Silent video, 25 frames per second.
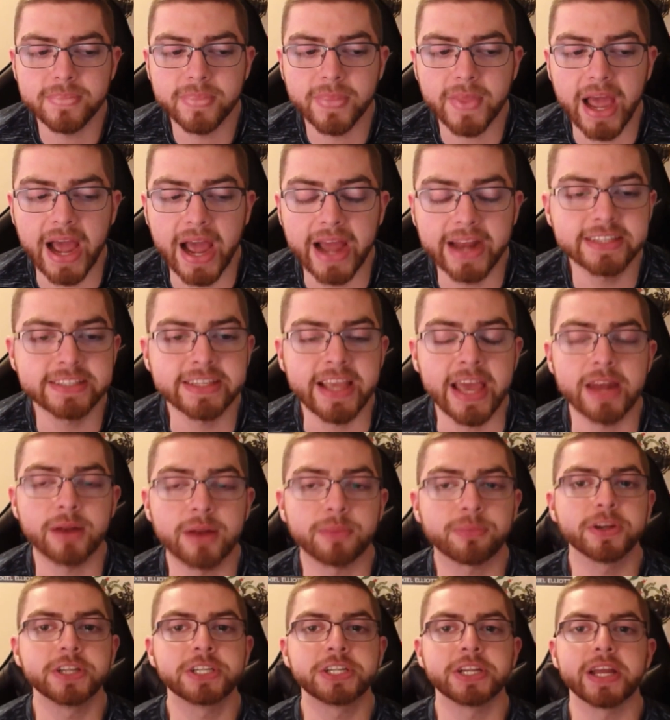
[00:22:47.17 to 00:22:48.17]
I just can't
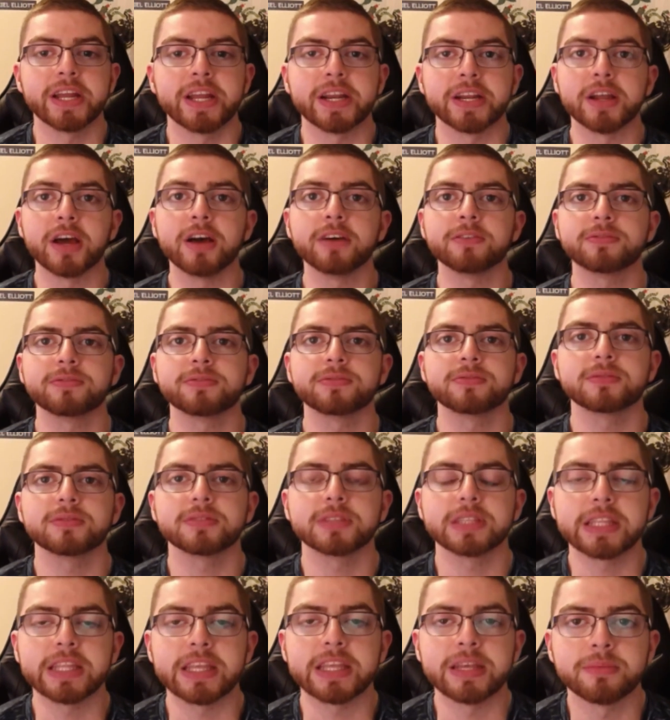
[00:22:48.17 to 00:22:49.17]
appreciate enough
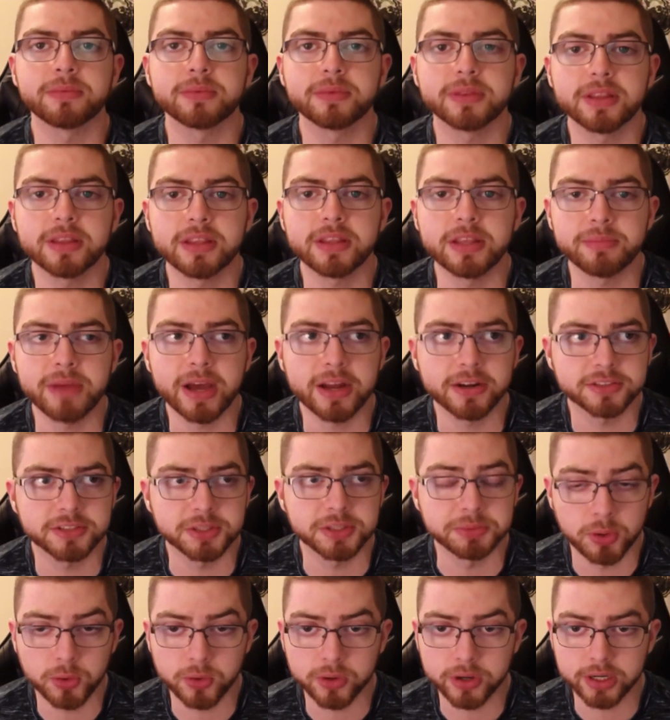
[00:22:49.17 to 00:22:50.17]
the amount of
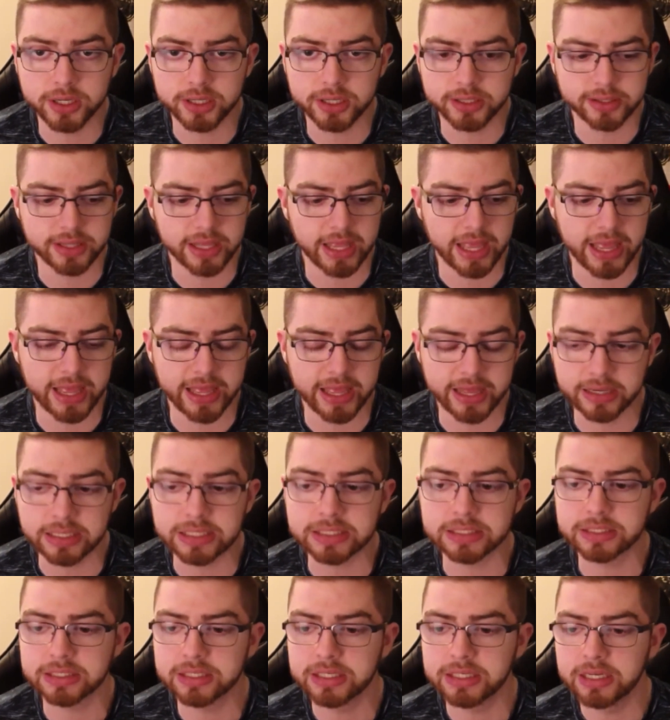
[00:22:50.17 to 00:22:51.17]
support
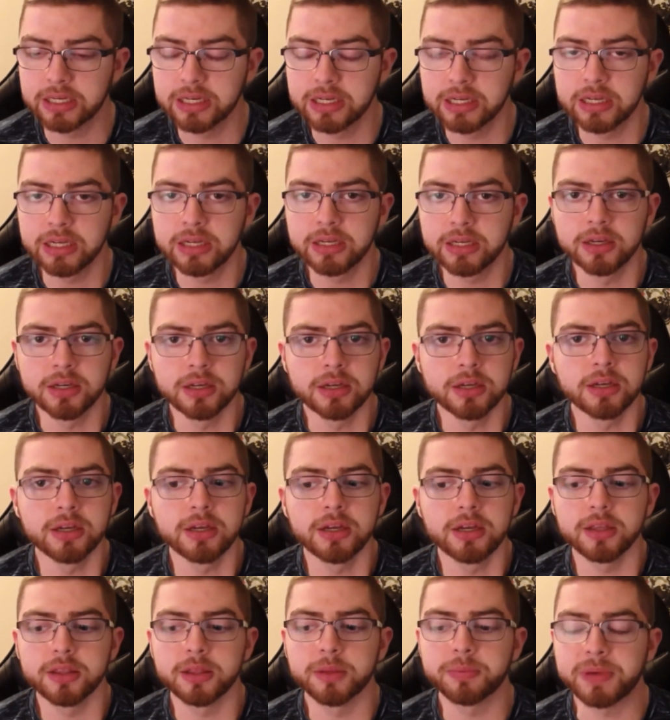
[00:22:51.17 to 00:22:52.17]
and
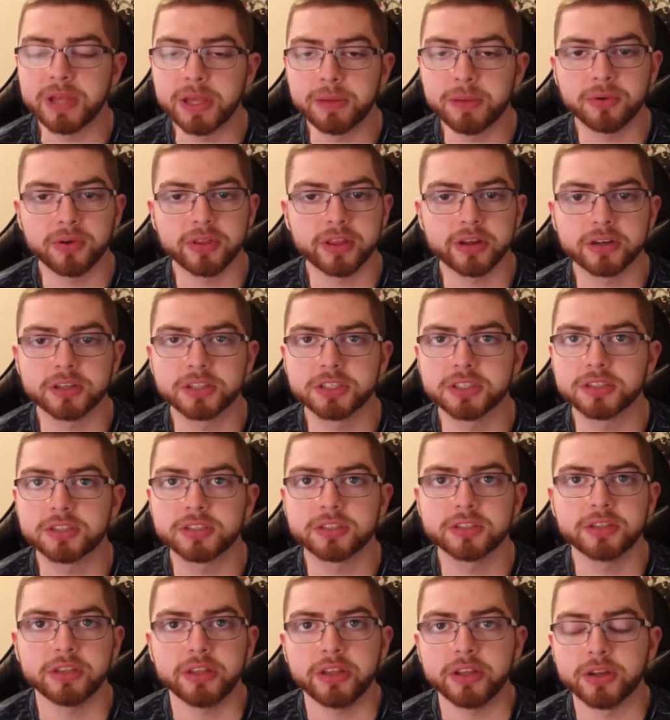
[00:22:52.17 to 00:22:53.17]
the people that are
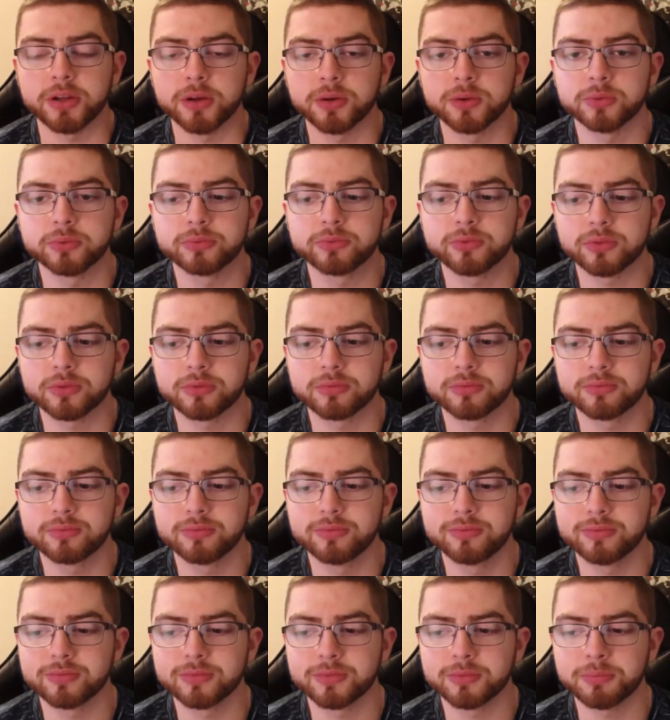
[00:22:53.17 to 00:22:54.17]
just,
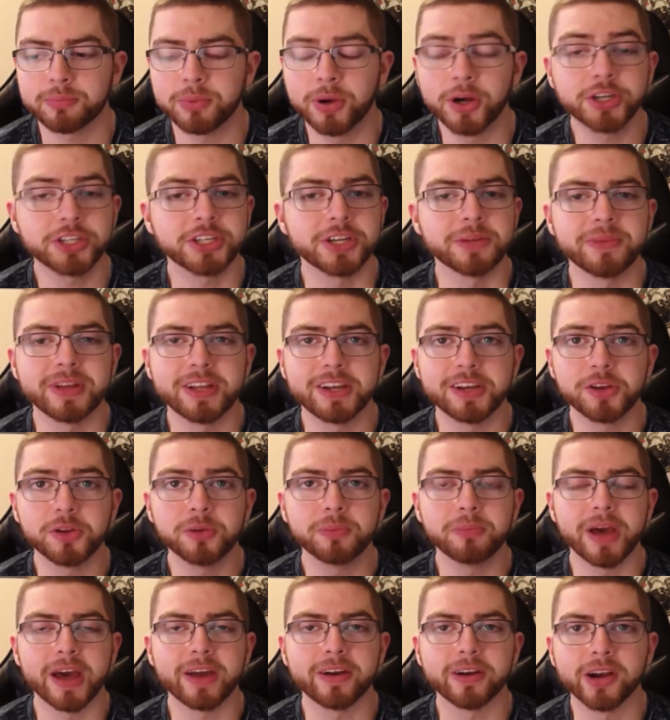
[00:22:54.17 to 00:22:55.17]
pushing me to do
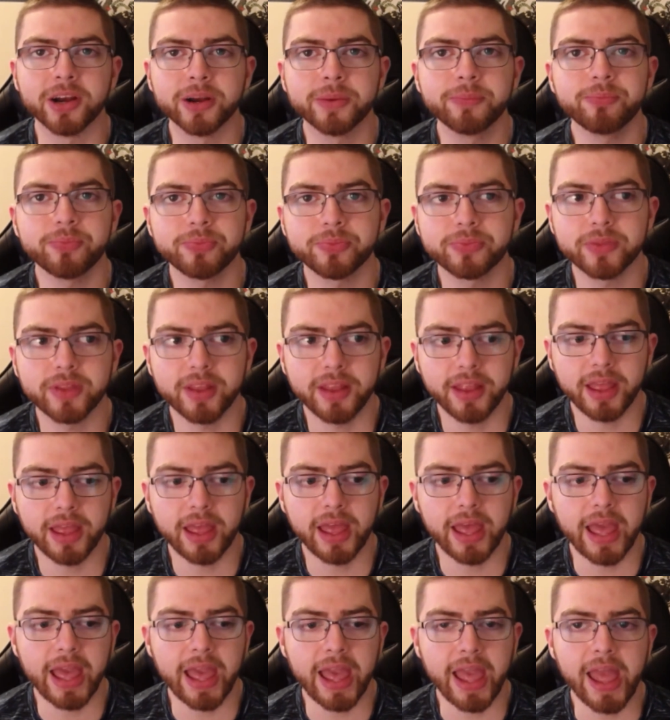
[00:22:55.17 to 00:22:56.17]
better.
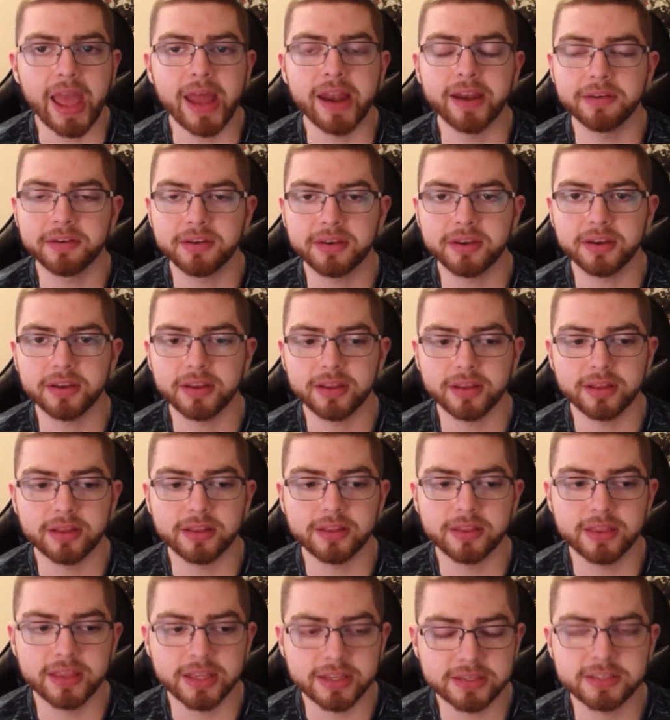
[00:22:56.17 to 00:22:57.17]
And
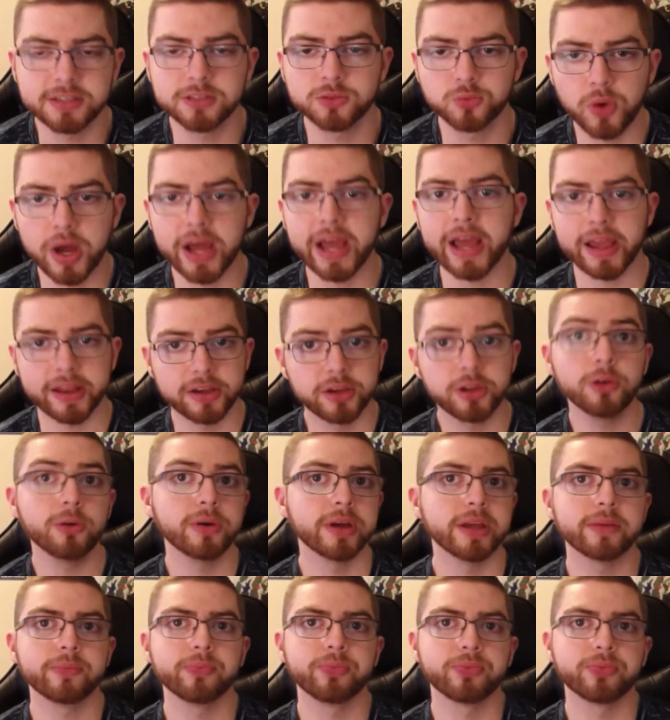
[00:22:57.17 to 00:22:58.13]
this is why I do it.